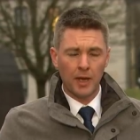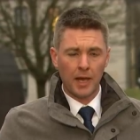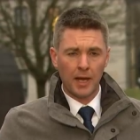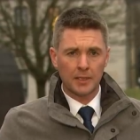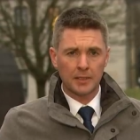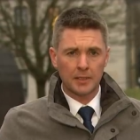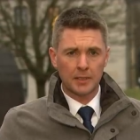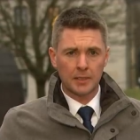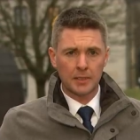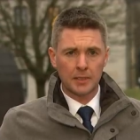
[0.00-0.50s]

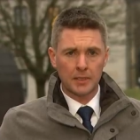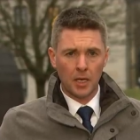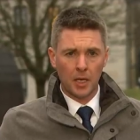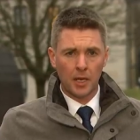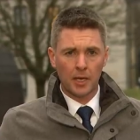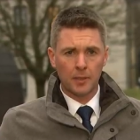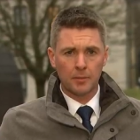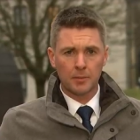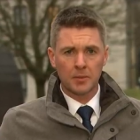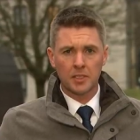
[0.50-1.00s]
and at
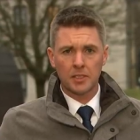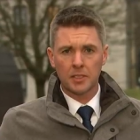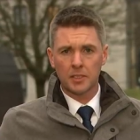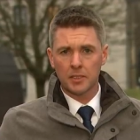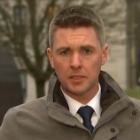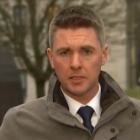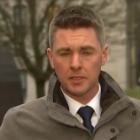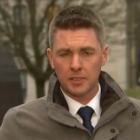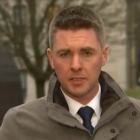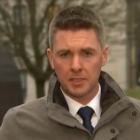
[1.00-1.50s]
times
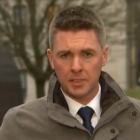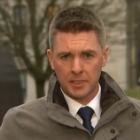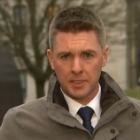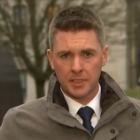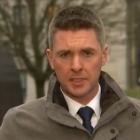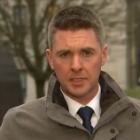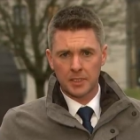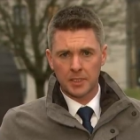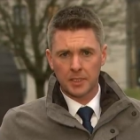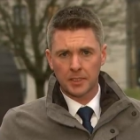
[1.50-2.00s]

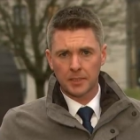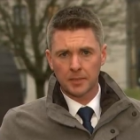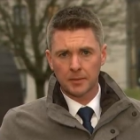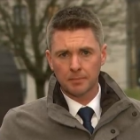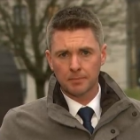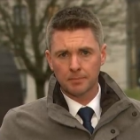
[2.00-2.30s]
sadistic.